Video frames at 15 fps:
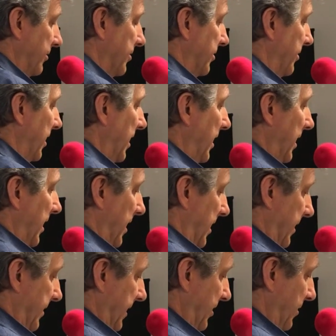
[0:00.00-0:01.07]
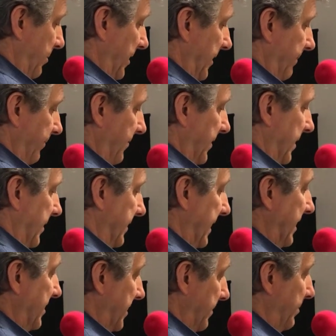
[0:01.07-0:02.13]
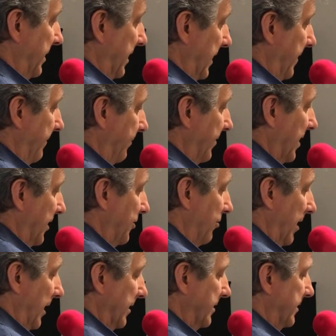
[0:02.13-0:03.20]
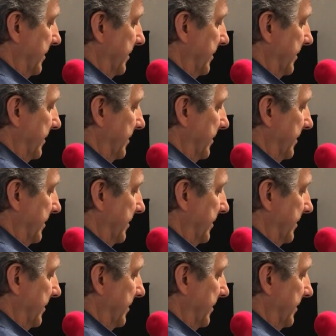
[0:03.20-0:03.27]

So it needs to be addressed.